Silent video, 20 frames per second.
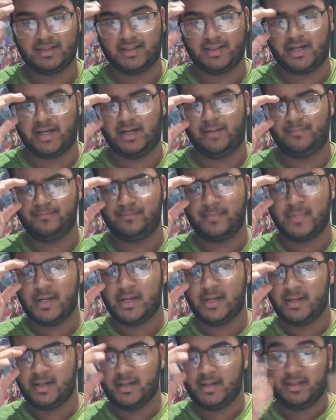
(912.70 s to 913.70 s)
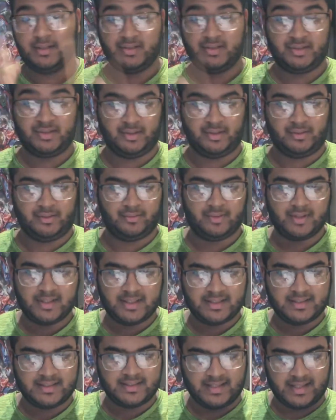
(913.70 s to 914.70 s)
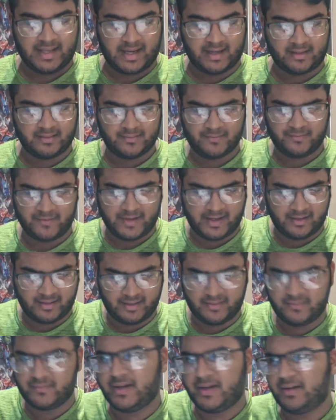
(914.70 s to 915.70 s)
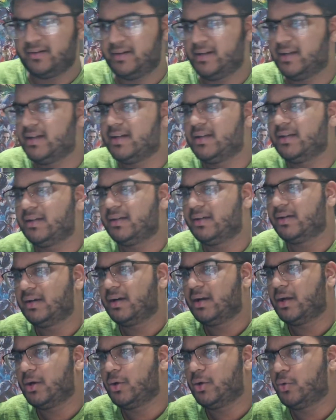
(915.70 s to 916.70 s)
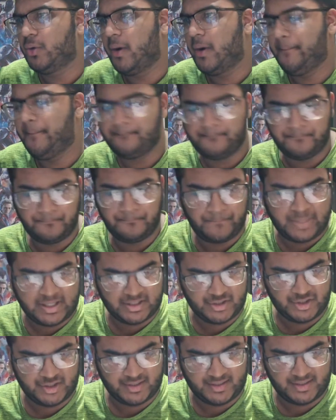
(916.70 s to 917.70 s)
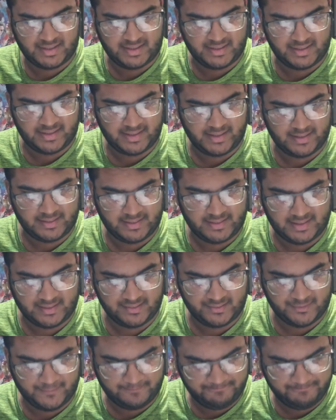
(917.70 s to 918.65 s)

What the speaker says: Um, so yeah, very, very low budget here. Yes.